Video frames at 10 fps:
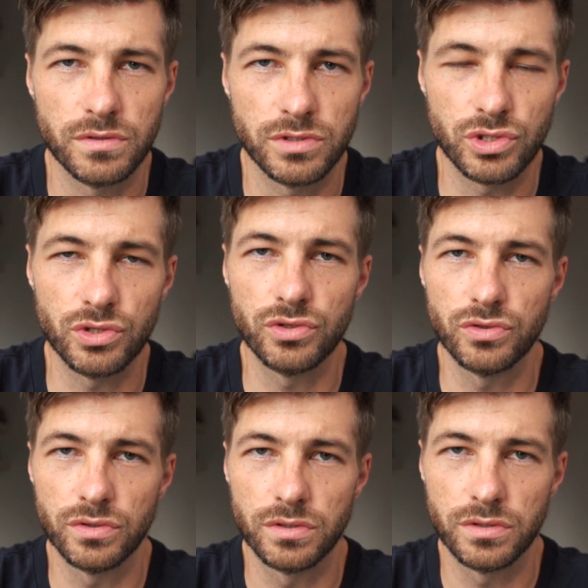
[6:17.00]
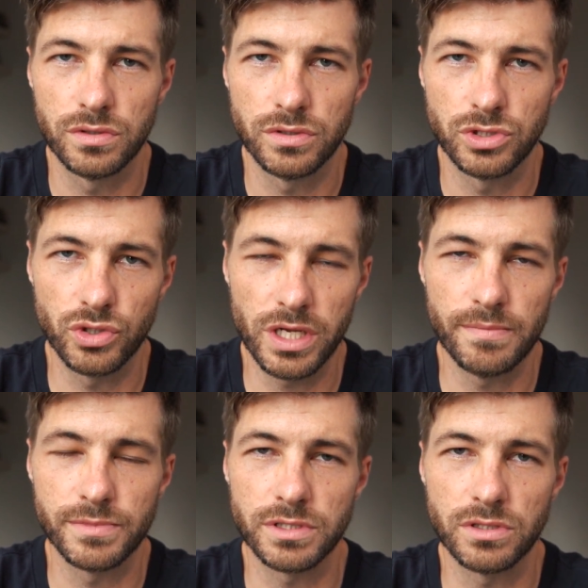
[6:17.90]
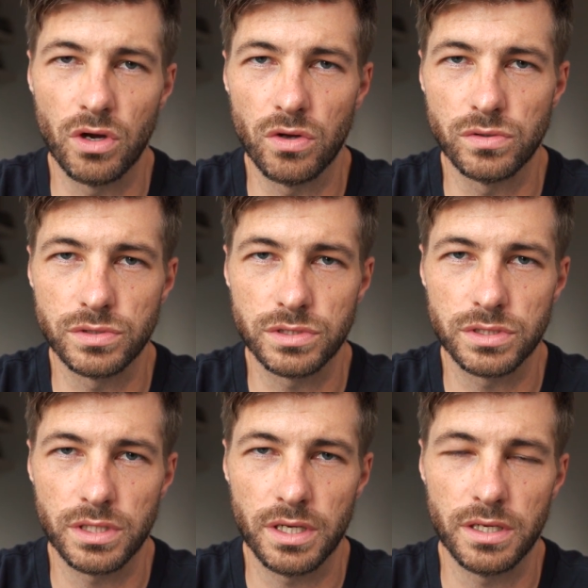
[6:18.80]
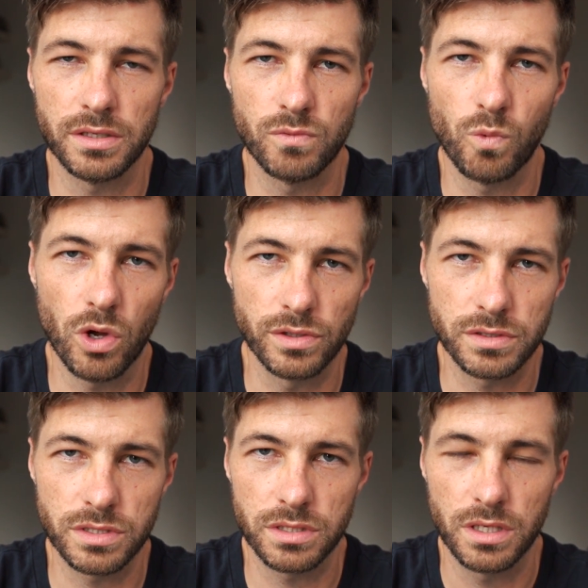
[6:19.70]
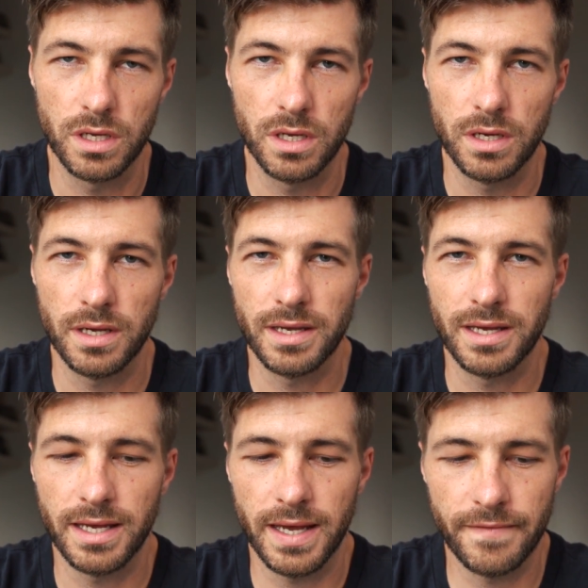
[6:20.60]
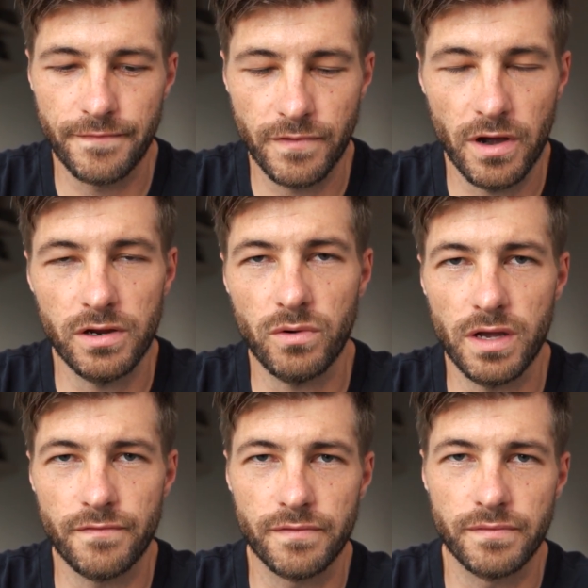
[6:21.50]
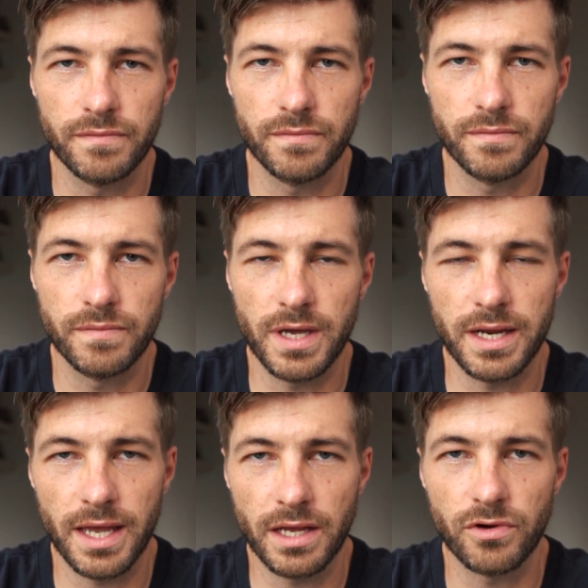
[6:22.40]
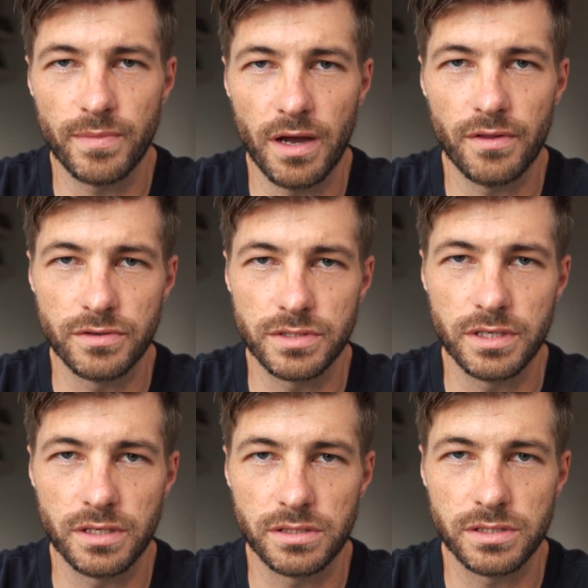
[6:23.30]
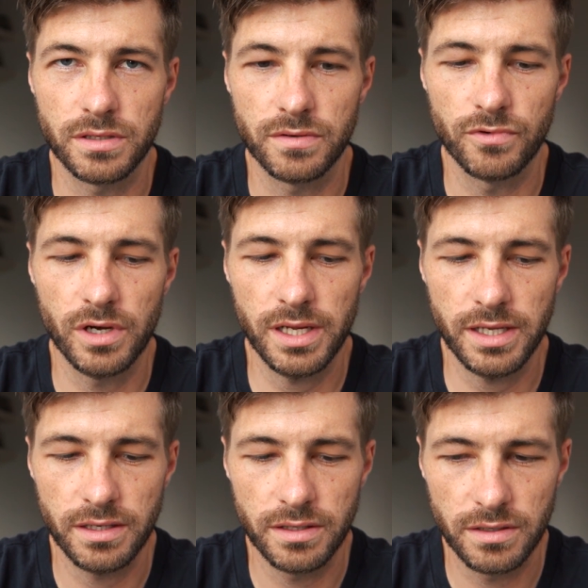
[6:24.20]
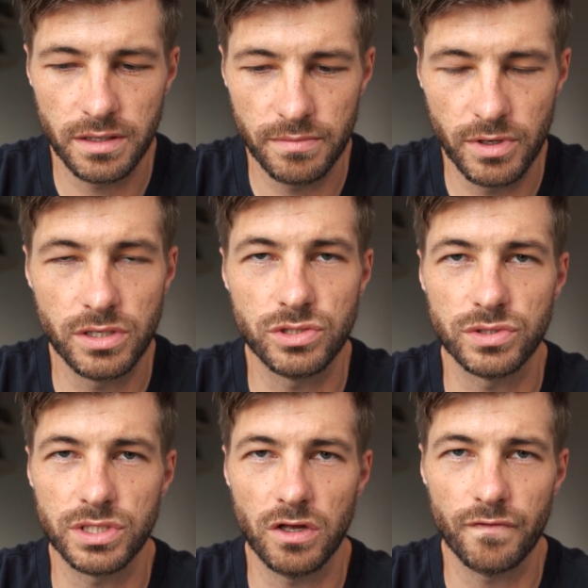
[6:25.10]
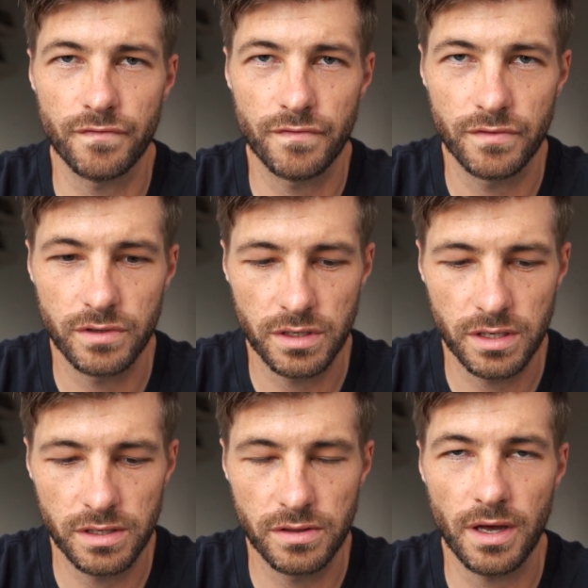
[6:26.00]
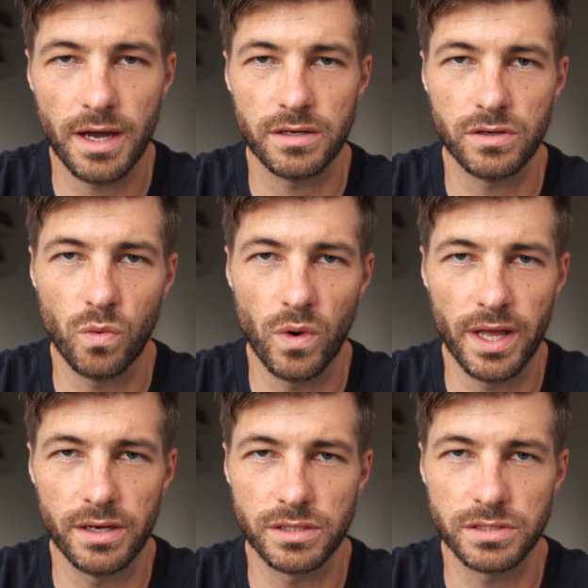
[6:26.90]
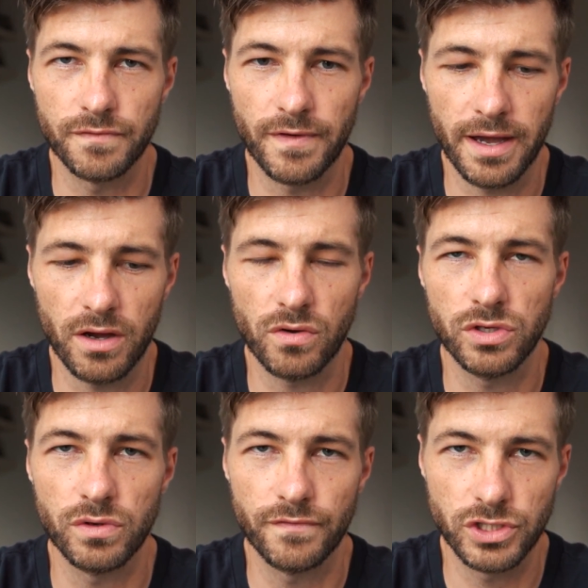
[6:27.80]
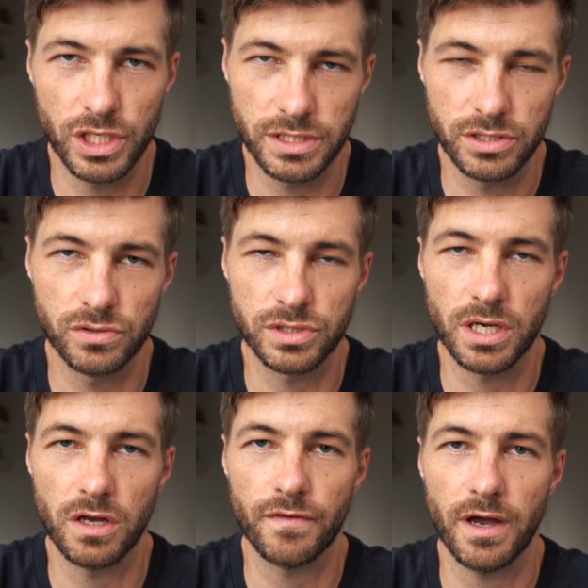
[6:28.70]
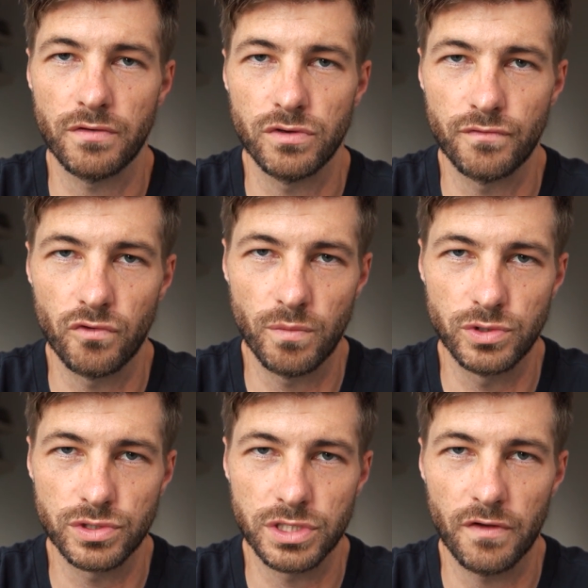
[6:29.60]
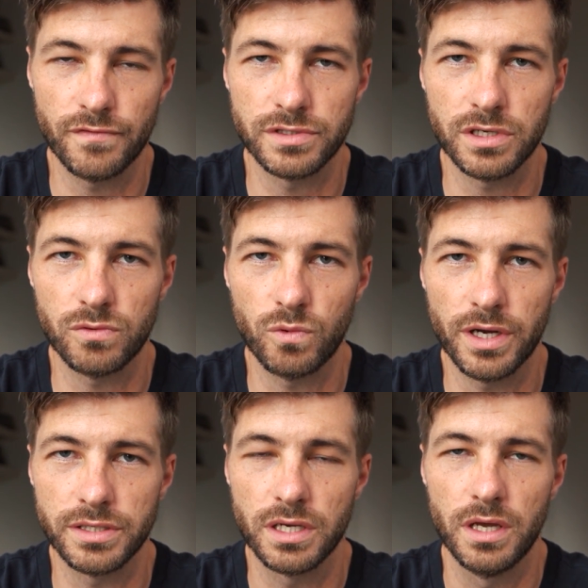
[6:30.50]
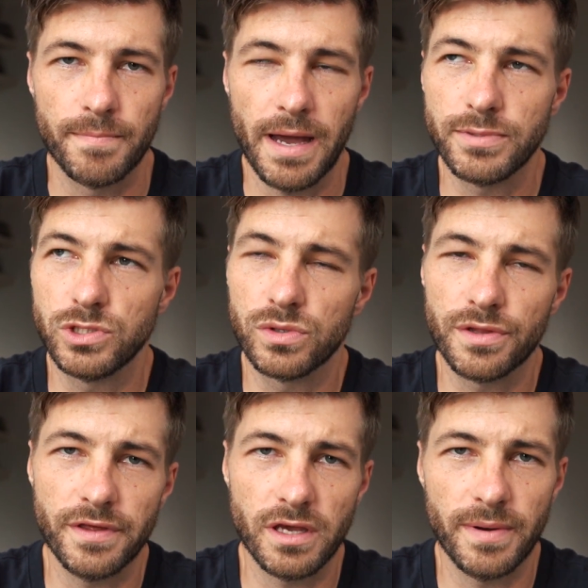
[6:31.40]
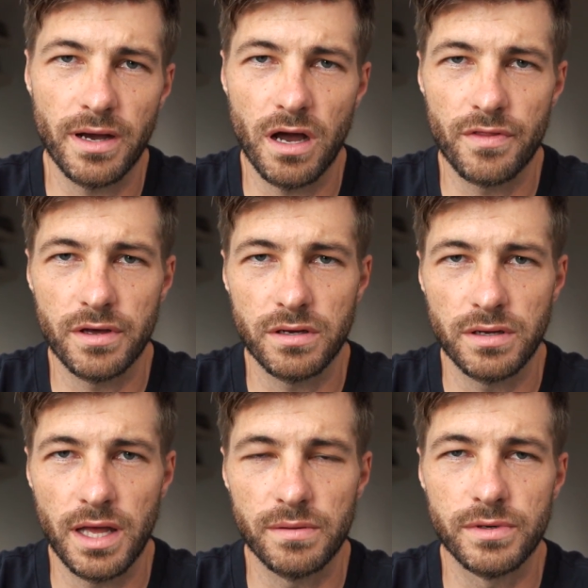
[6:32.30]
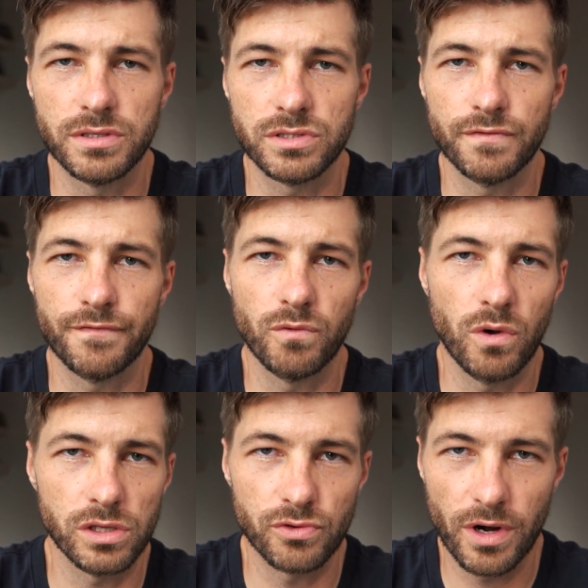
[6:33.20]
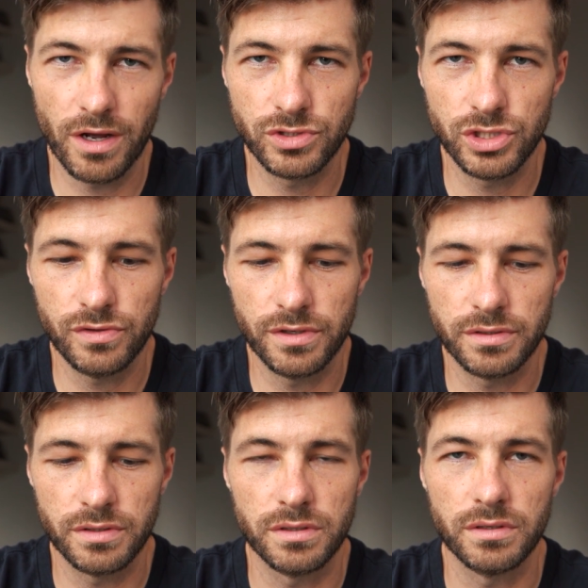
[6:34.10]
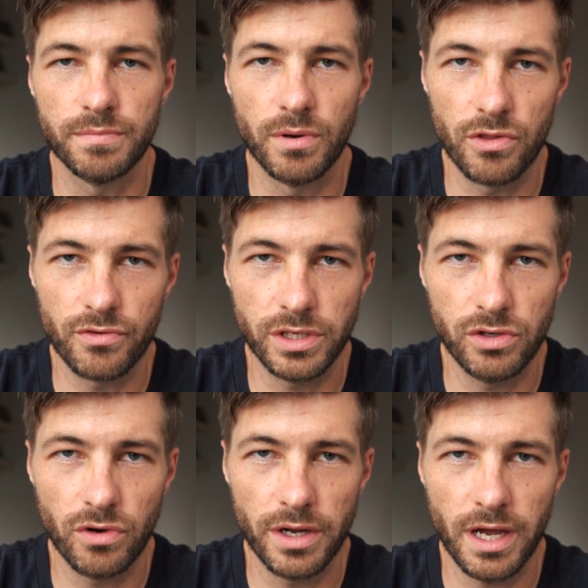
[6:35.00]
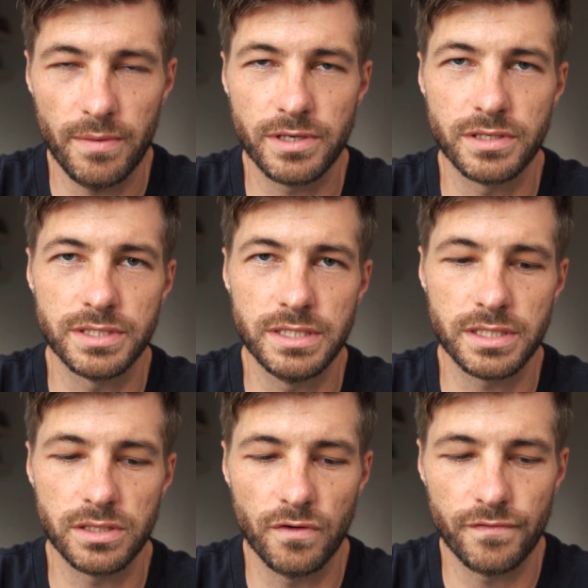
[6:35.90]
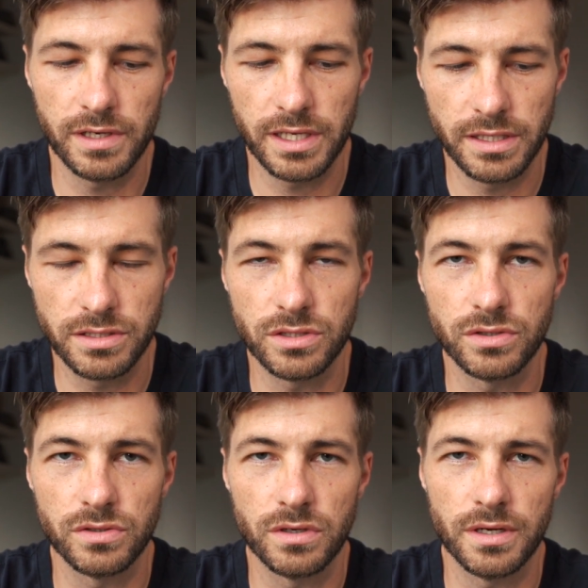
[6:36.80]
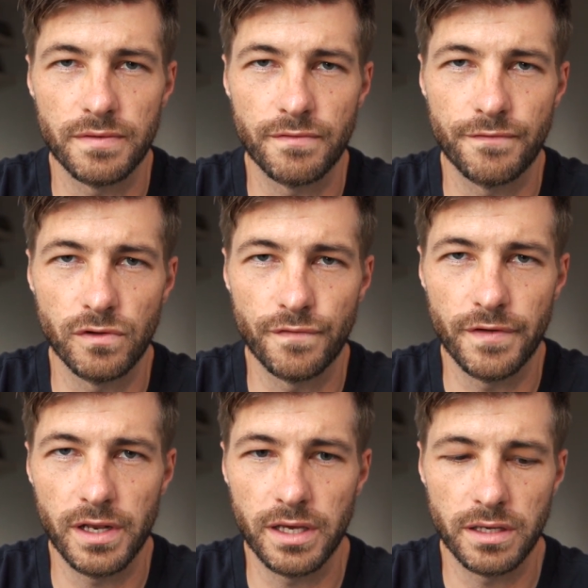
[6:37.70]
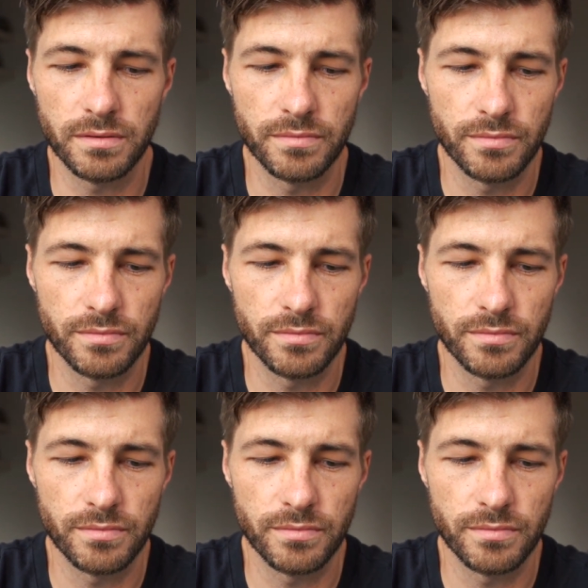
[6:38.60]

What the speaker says: true dreams and goals and wants. And find a way of getting angry about those things. Really immerse yourself in that awareness of how you have cheated yourself, how you've robbed yourself in certain ways. Perhaps you want to think about other elements of the world around you that are bothering you right now, because these can often lead to fulfilling